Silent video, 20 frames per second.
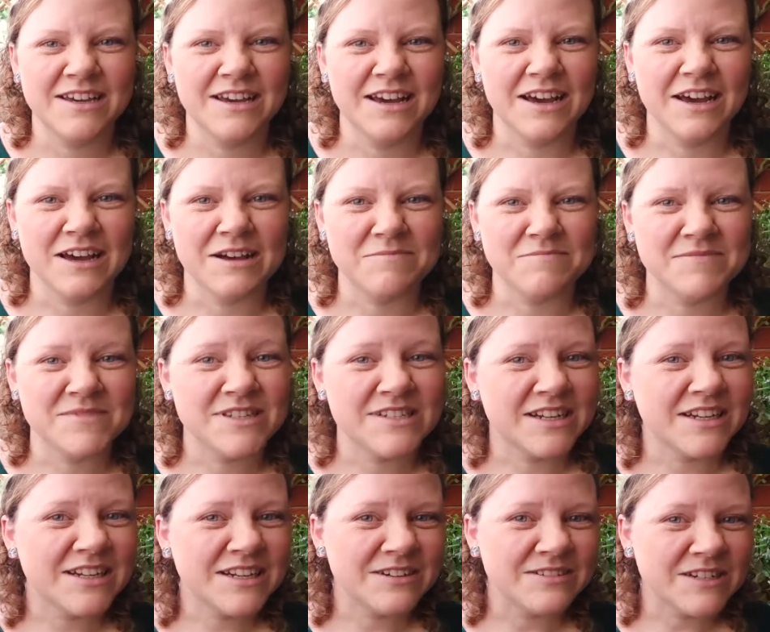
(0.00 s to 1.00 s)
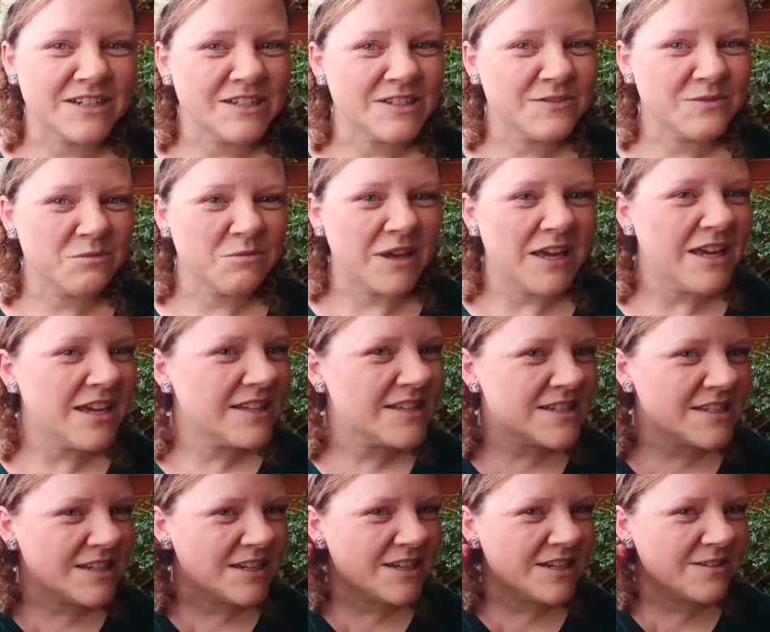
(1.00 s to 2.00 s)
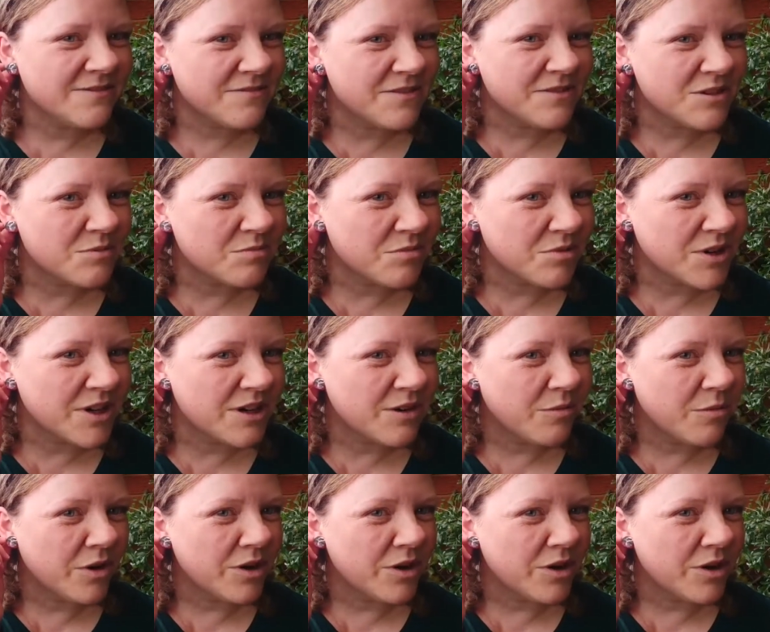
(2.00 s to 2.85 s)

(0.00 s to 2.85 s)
um, stud earrings for me and see if the print,